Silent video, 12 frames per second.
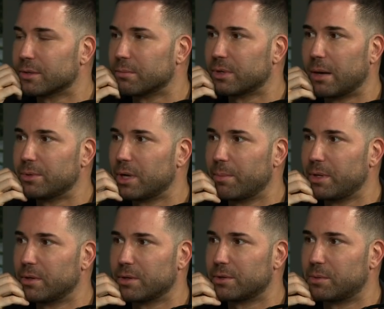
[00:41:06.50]
Sometimes, I
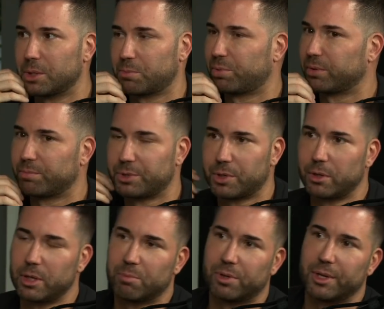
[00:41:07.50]
mean, there's just
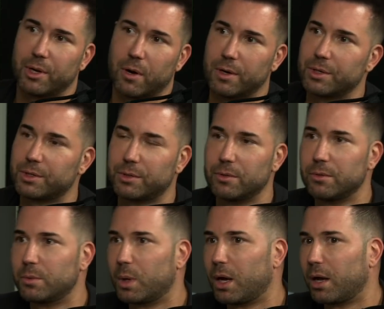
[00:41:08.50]
certainly plenty of artists
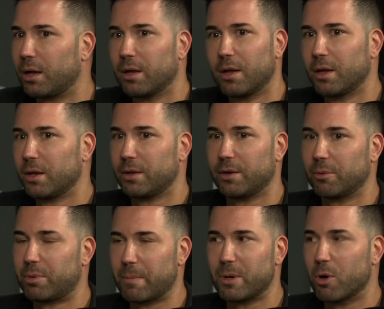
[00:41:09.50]
who,
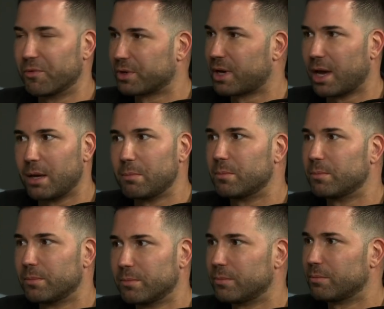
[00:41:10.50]
probably
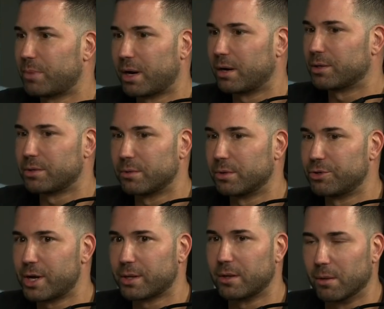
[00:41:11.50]
overcame parents who
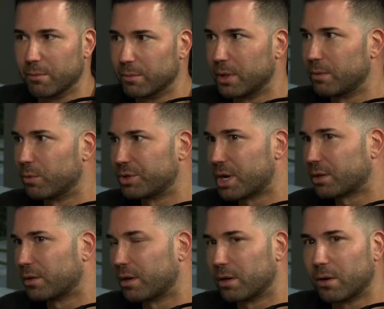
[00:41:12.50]
rejected them and
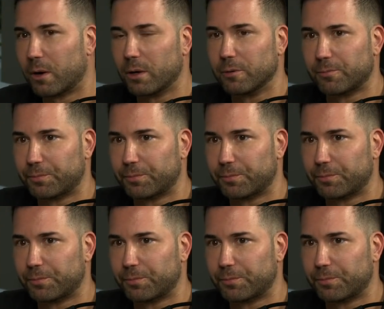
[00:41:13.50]
rejected their art.